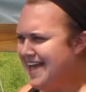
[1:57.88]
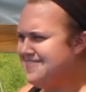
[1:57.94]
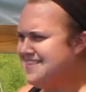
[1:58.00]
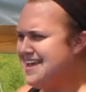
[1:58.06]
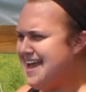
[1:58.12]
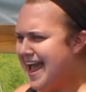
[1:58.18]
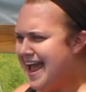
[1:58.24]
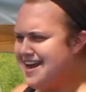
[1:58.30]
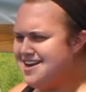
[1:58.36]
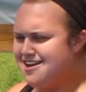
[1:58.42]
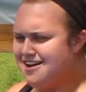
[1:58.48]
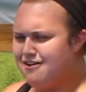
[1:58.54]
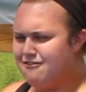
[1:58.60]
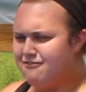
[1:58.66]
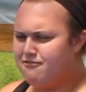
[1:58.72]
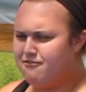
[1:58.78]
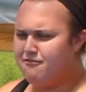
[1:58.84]
the end
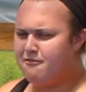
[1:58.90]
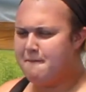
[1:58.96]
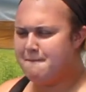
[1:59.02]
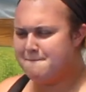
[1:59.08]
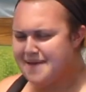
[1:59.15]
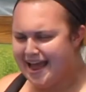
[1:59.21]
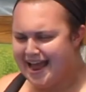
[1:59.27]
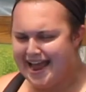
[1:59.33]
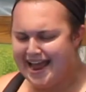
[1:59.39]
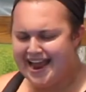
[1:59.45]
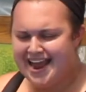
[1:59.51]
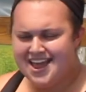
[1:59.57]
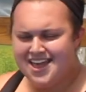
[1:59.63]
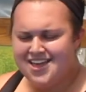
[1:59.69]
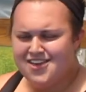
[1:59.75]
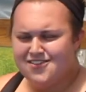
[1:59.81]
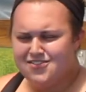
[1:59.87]
of May,
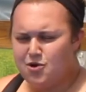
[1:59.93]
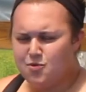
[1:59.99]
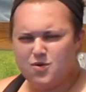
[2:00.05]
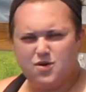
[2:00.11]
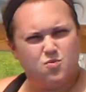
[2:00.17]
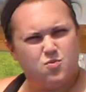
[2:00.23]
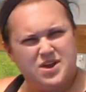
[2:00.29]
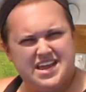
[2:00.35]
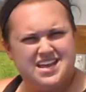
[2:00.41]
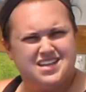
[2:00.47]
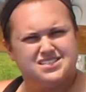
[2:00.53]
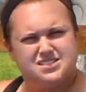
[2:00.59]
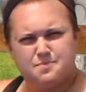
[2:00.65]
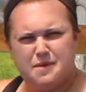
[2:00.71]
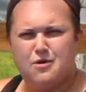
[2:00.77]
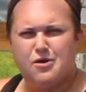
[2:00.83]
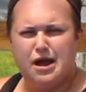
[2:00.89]
there were weeds
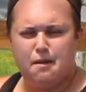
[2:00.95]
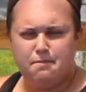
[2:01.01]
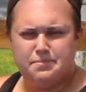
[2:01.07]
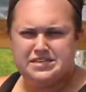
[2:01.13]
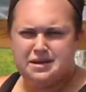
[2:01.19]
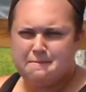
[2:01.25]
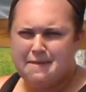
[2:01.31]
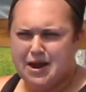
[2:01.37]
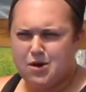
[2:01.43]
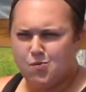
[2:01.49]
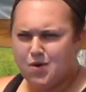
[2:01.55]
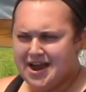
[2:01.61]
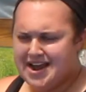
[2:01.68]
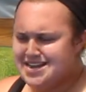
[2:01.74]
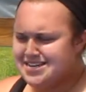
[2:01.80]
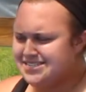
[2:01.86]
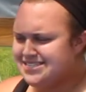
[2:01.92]
about up to my
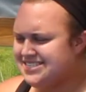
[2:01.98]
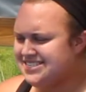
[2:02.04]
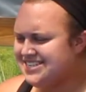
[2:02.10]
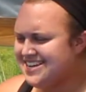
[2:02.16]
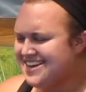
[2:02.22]
waist.